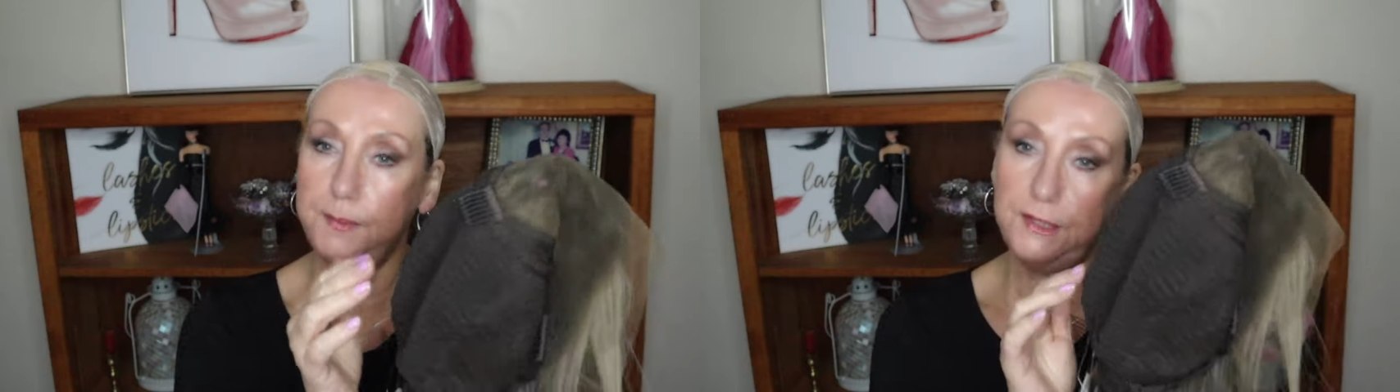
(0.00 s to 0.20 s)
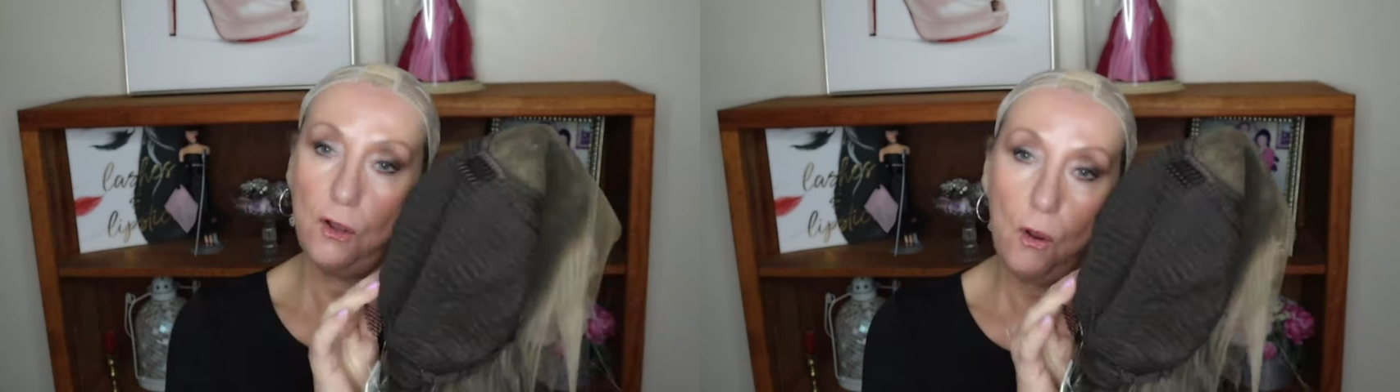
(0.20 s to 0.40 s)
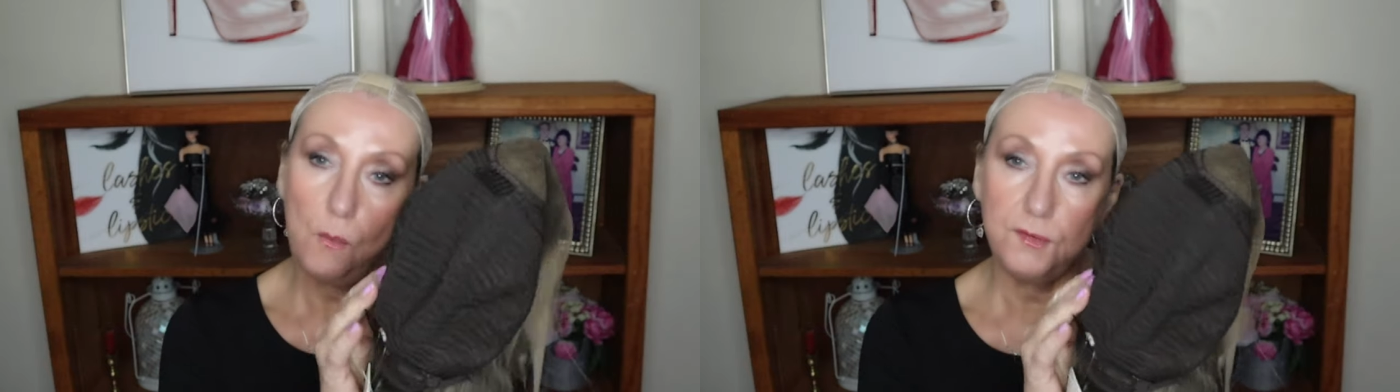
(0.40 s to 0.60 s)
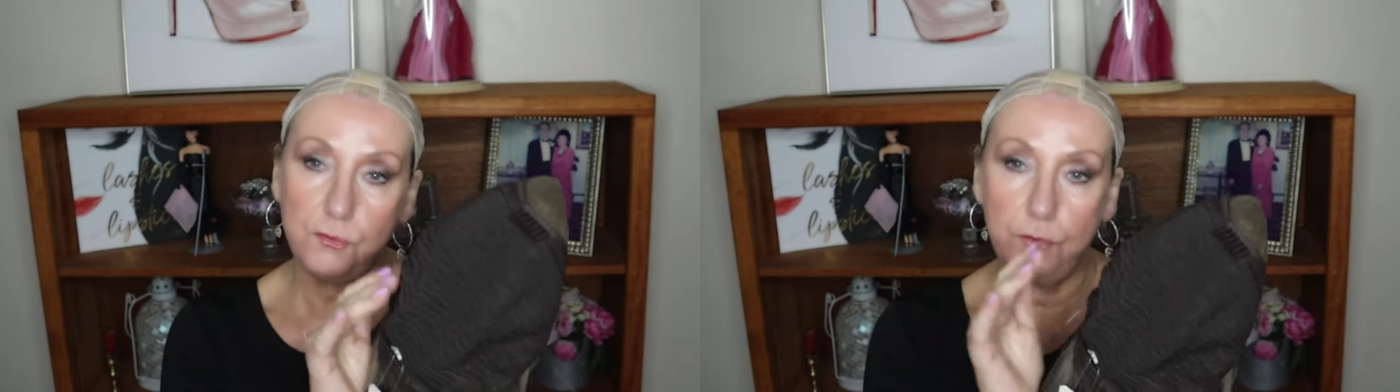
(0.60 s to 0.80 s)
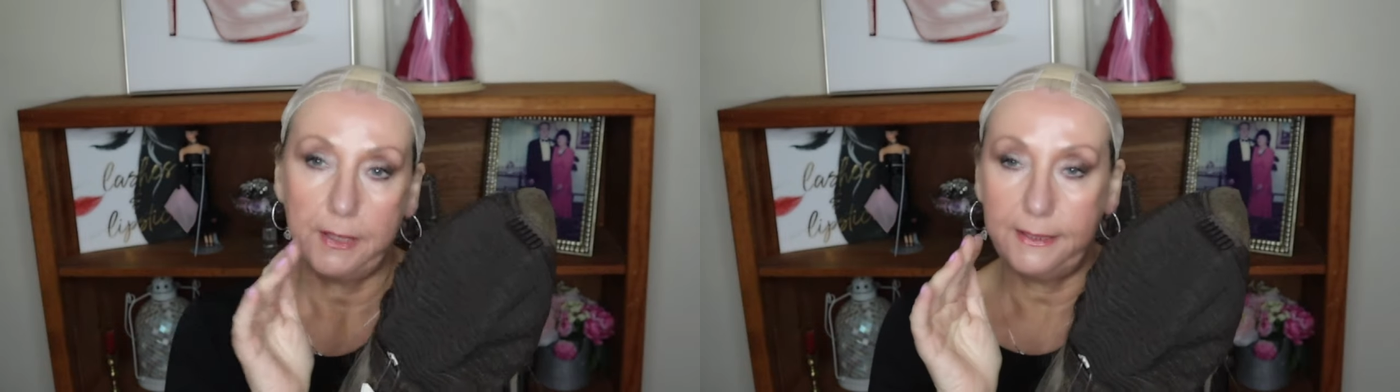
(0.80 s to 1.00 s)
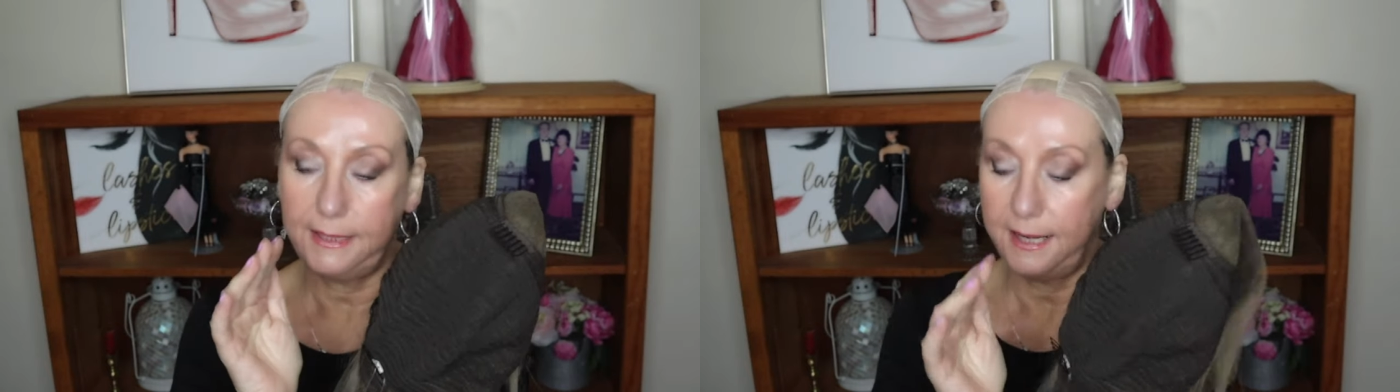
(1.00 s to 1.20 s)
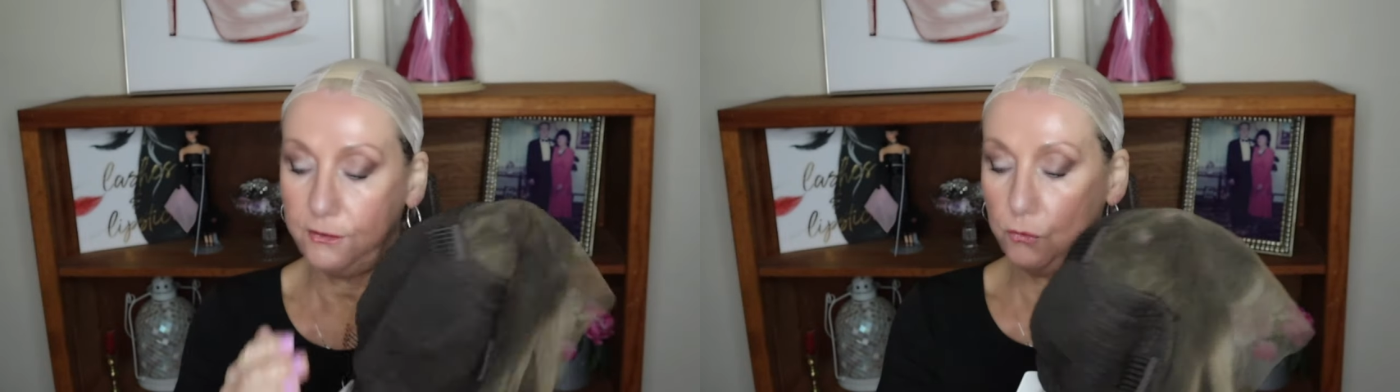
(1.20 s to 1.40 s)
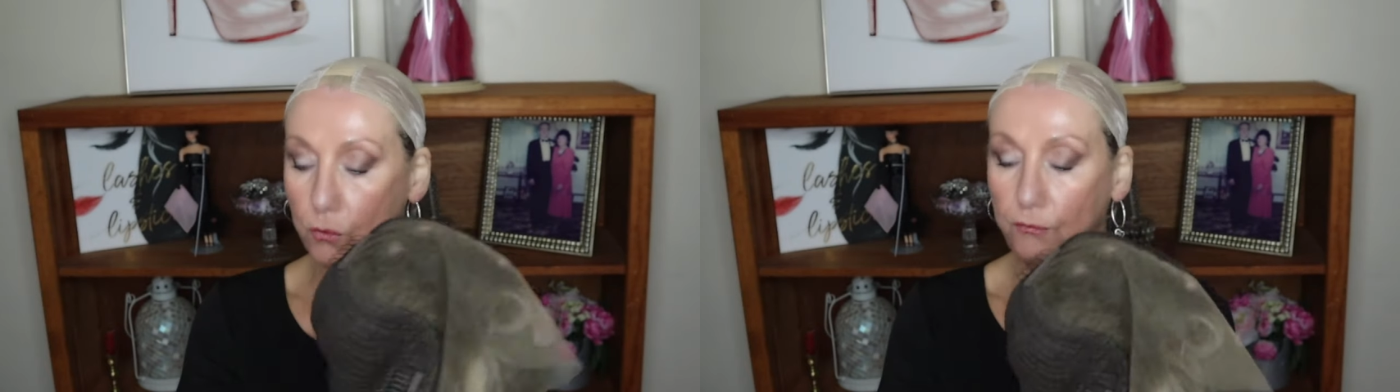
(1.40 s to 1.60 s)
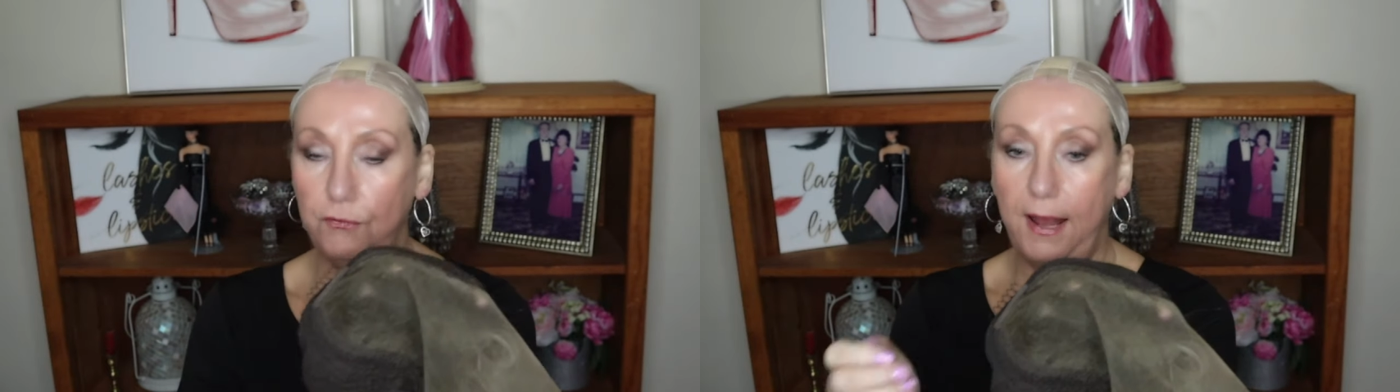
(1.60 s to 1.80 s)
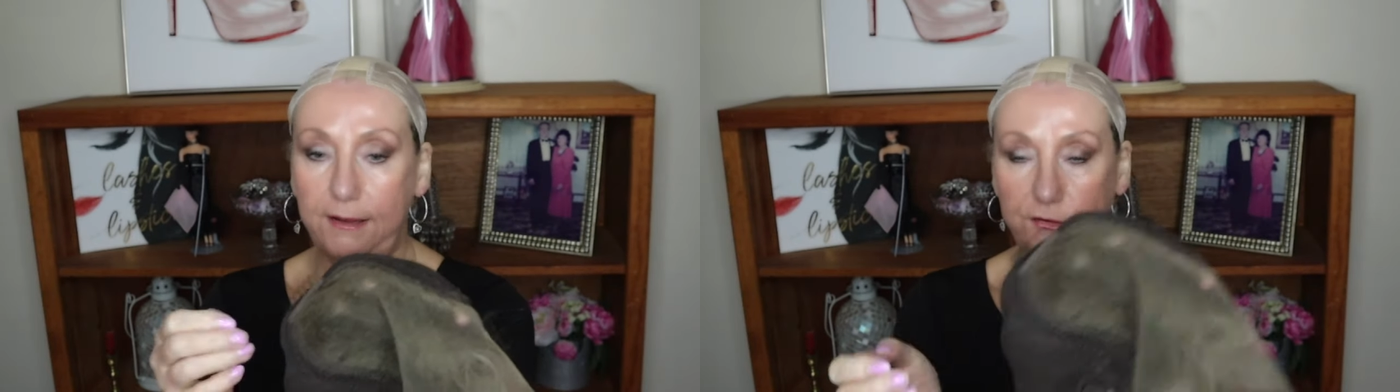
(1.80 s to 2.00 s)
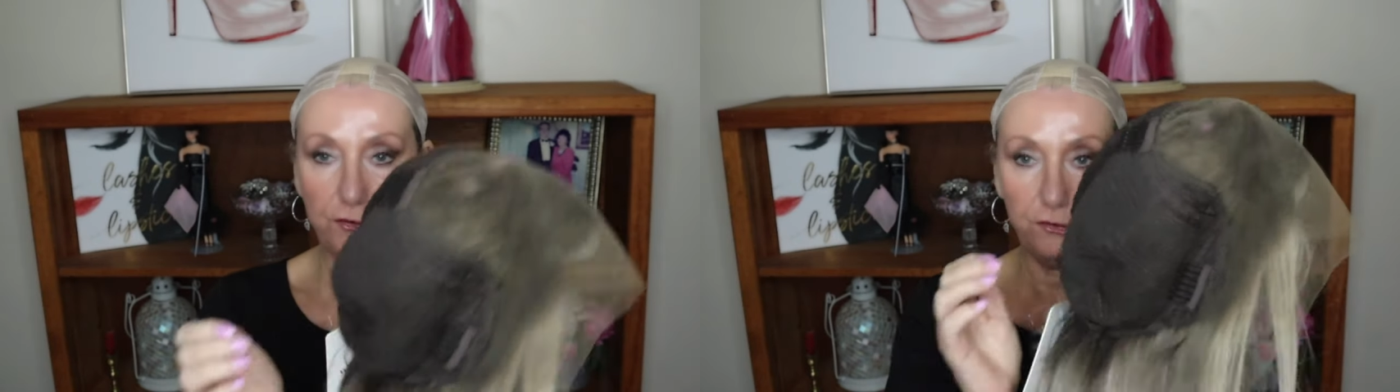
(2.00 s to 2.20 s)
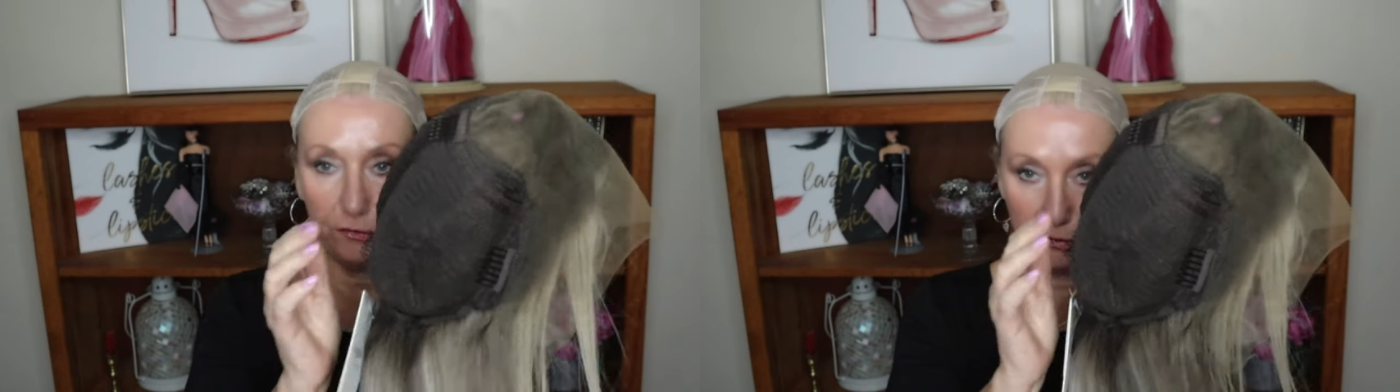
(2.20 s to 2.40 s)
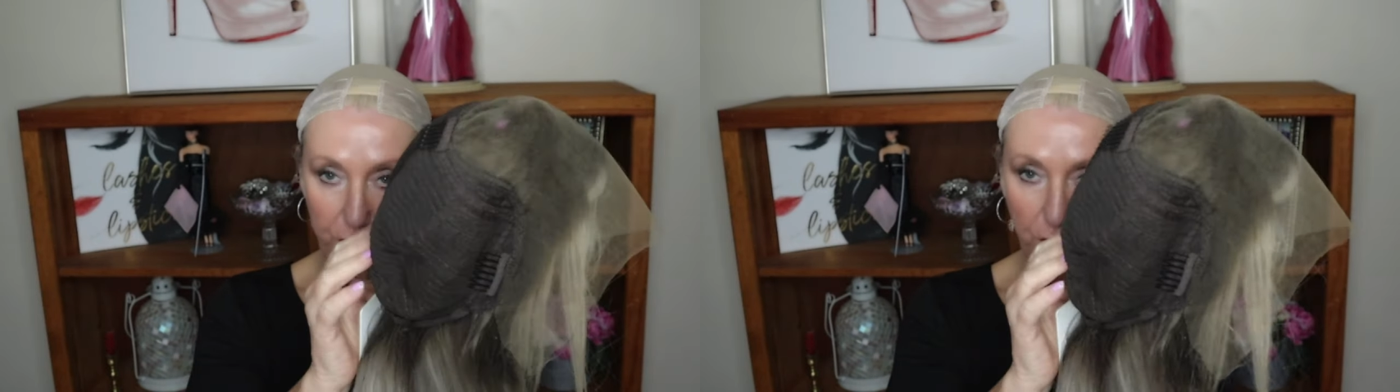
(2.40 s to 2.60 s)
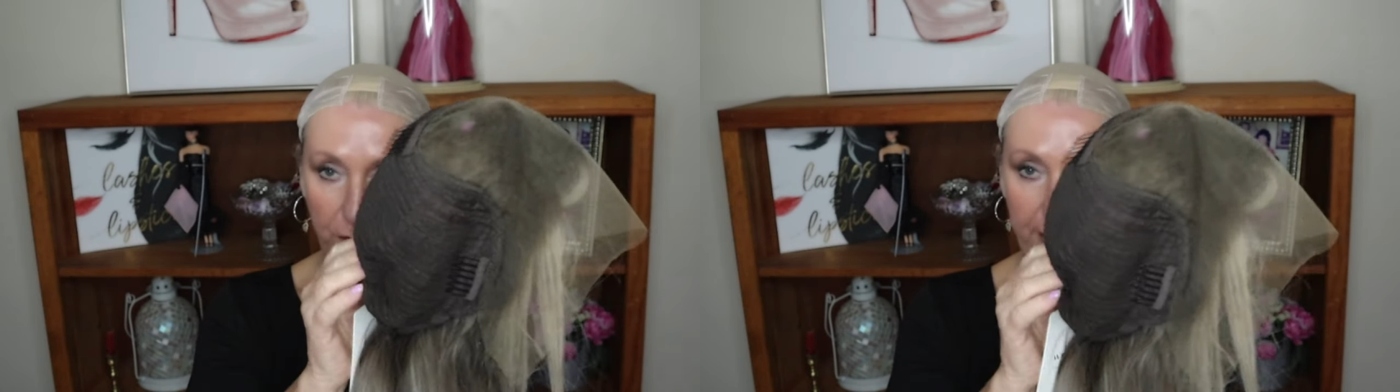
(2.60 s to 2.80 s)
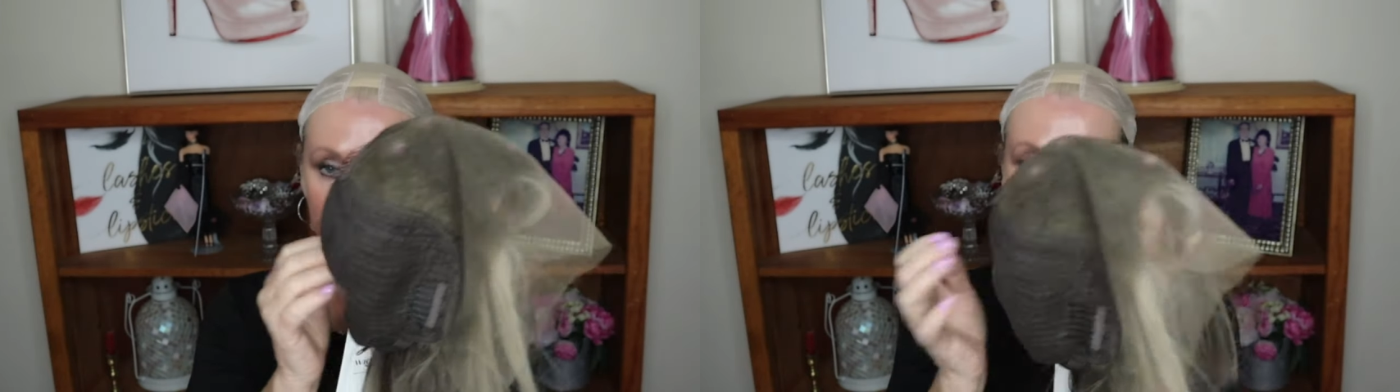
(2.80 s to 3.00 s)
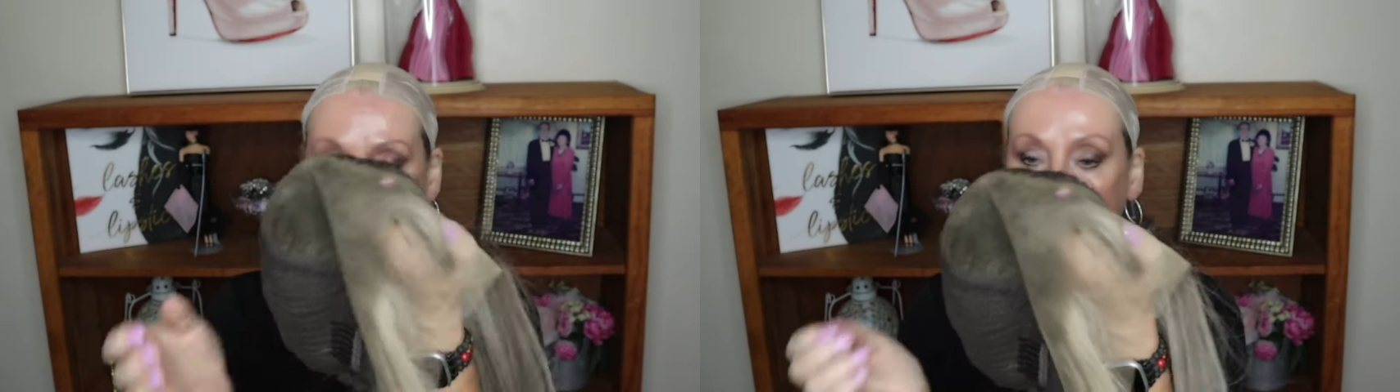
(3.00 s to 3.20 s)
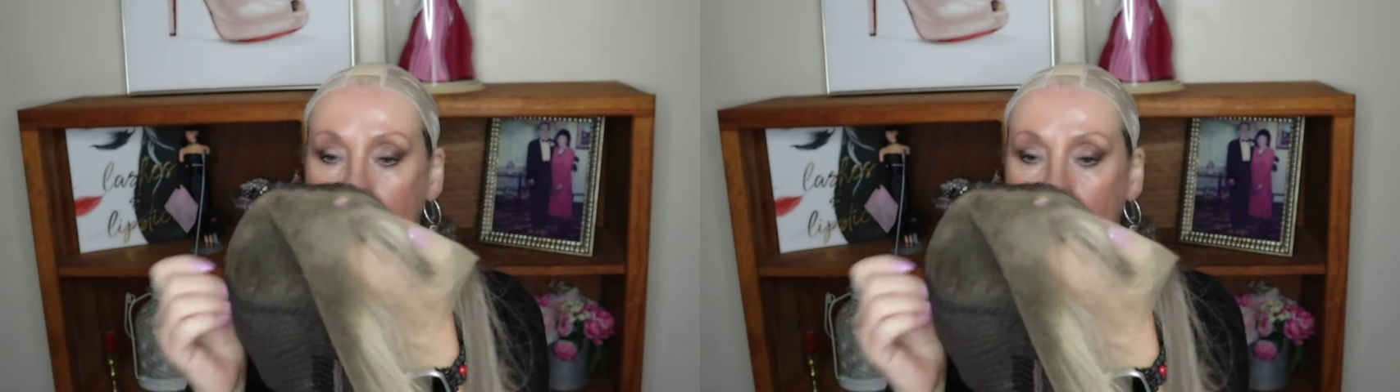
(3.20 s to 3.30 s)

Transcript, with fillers: but the combs are really kind of cool for extra security.